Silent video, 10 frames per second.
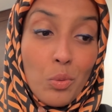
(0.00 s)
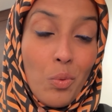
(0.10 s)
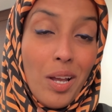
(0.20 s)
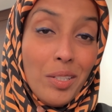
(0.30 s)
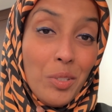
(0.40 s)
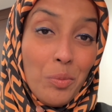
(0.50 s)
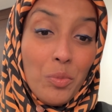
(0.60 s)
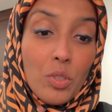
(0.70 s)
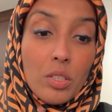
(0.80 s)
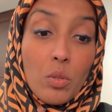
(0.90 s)
one
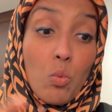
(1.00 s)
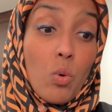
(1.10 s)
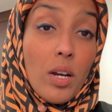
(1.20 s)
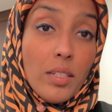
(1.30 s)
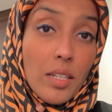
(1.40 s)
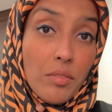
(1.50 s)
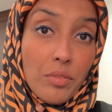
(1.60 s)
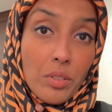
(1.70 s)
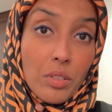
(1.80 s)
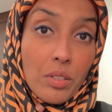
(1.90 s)
community,
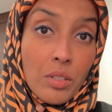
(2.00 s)
whatever,